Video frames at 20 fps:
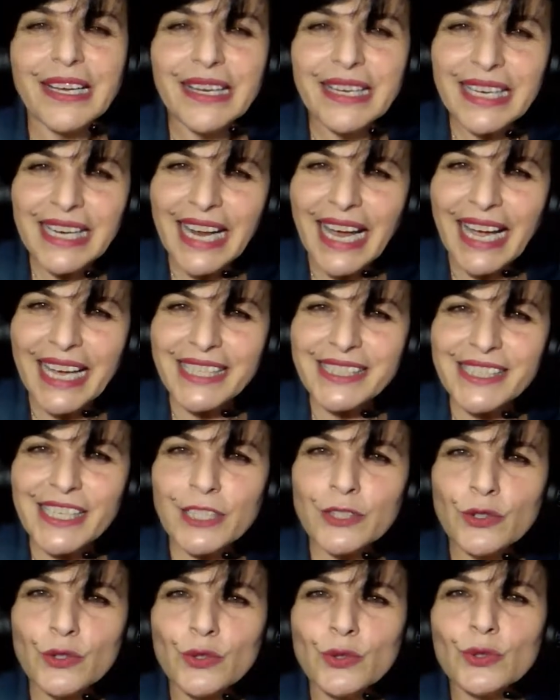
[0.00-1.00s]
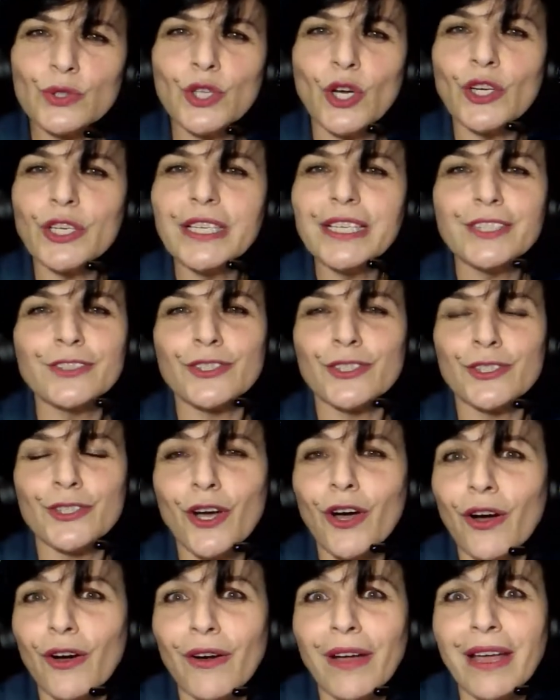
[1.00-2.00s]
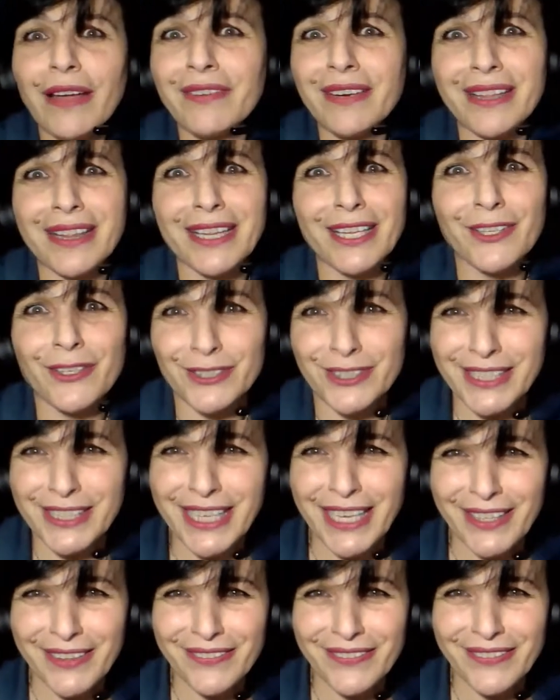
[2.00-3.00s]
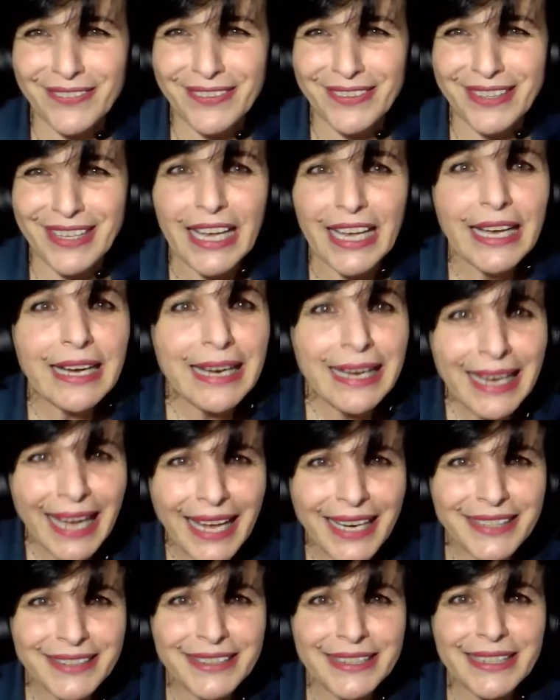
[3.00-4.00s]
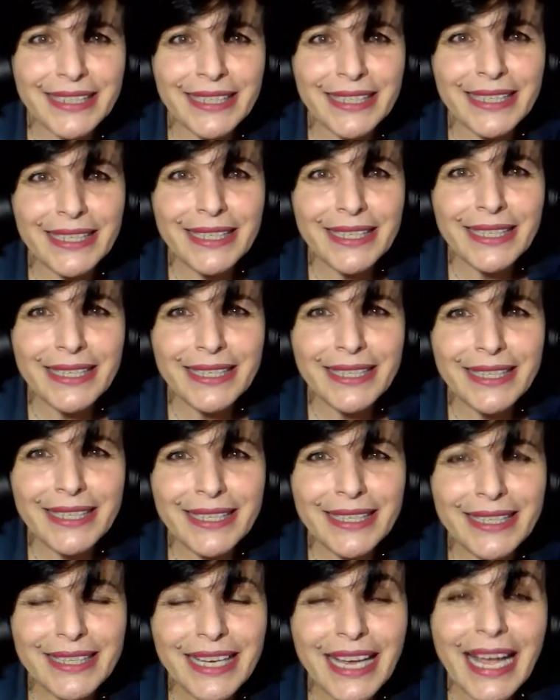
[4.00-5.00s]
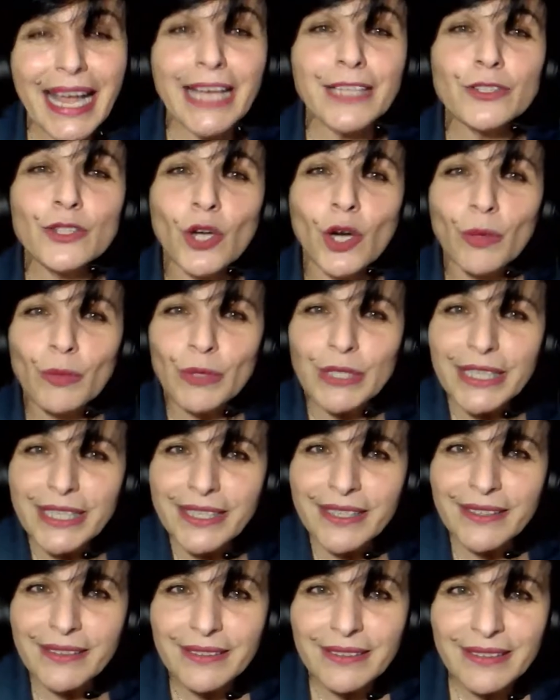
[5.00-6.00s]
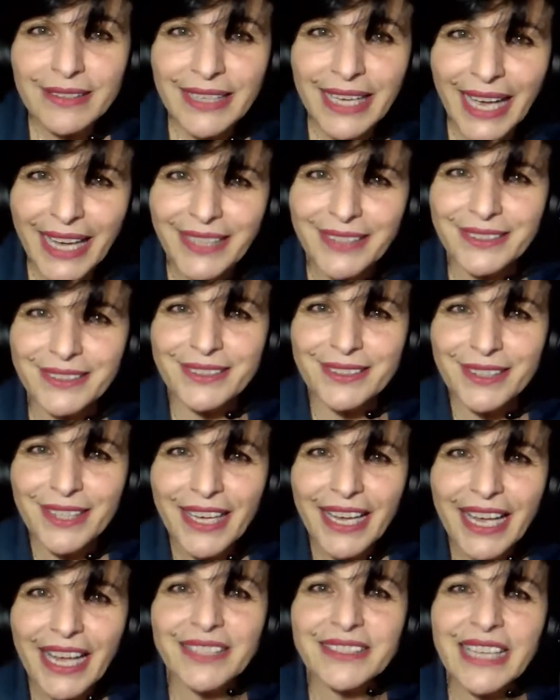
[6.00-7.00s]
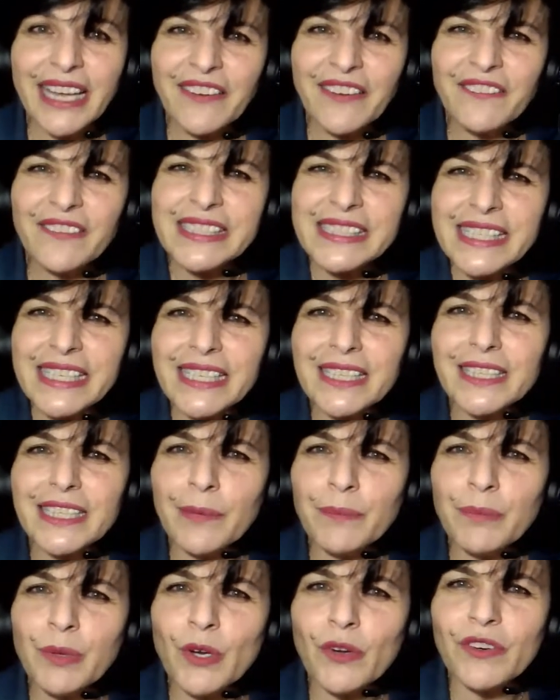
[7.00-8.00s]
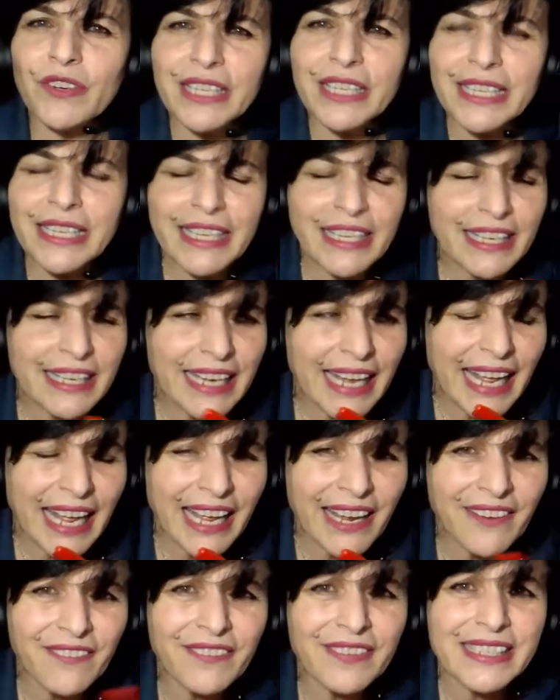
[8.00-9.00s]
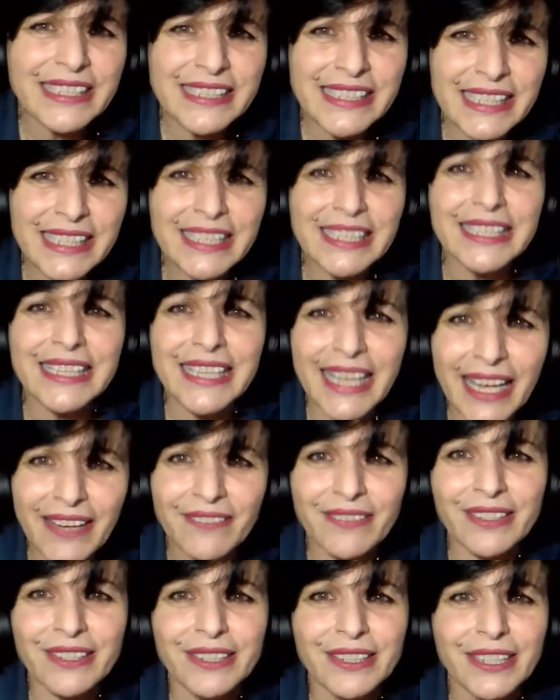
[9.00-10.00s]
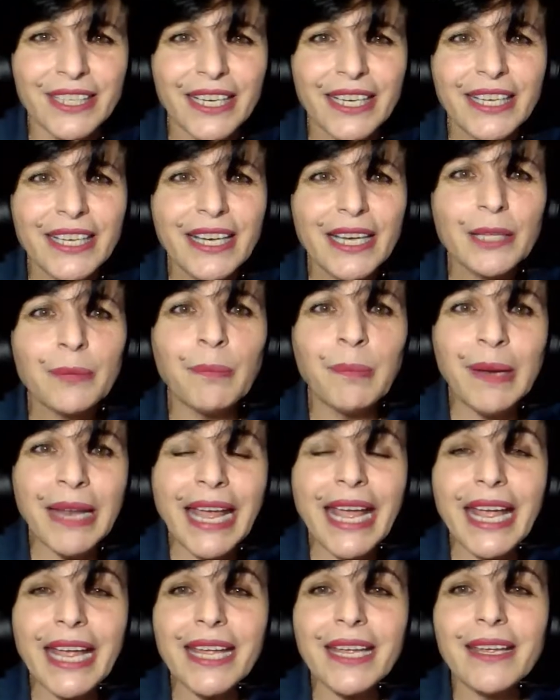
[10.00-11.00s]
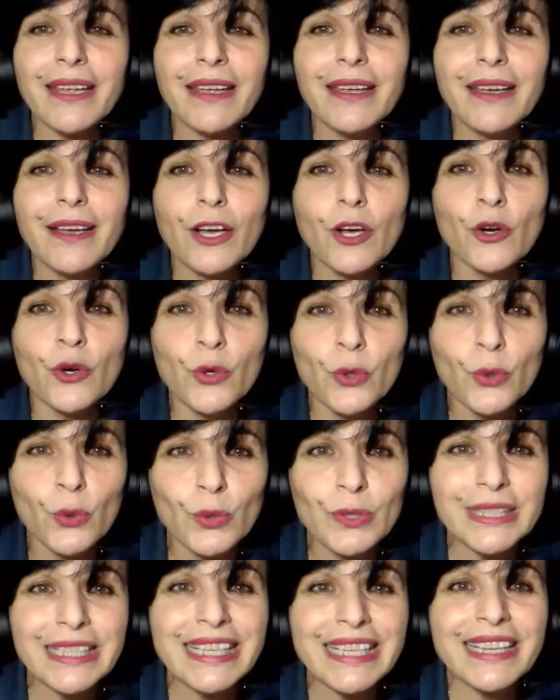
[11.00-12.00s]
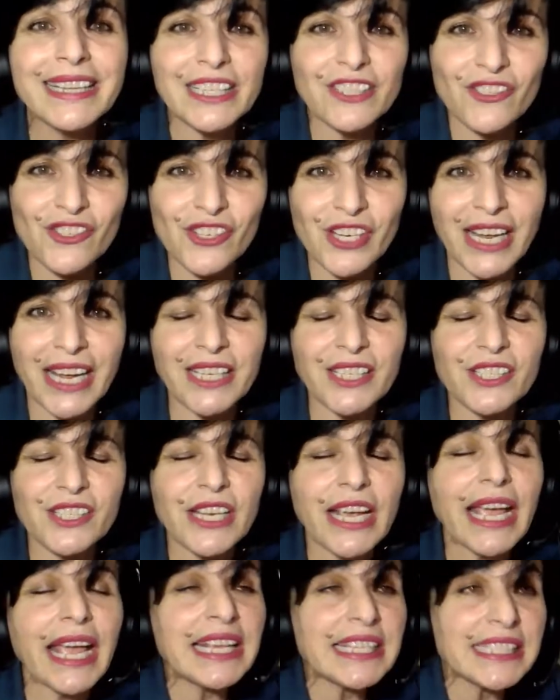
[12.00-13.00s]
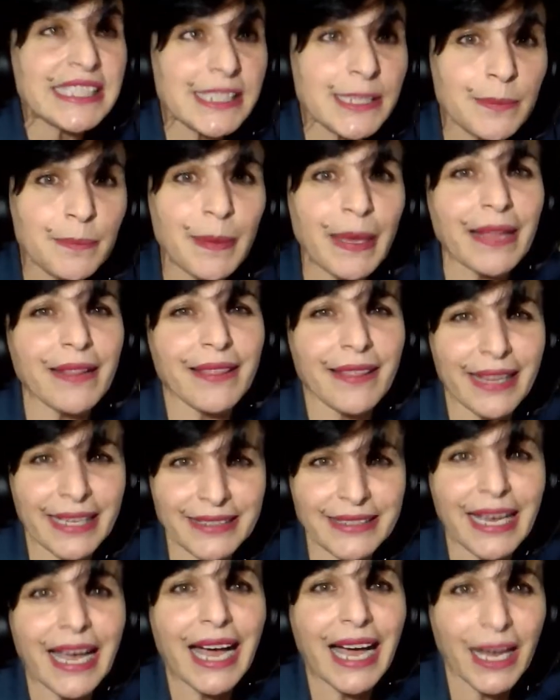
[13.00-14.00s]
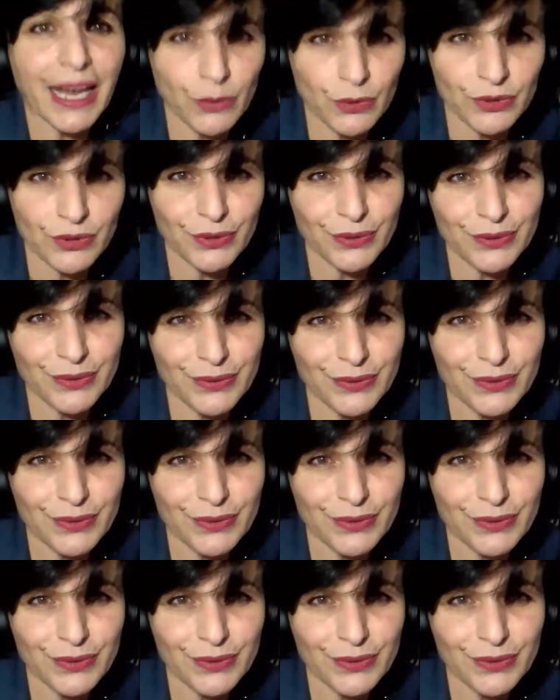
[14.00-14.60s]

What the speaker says: Realize that you don't need to know everything yourself. Clarity and communicate at every single employee in every single level play a role in that change and spell that out.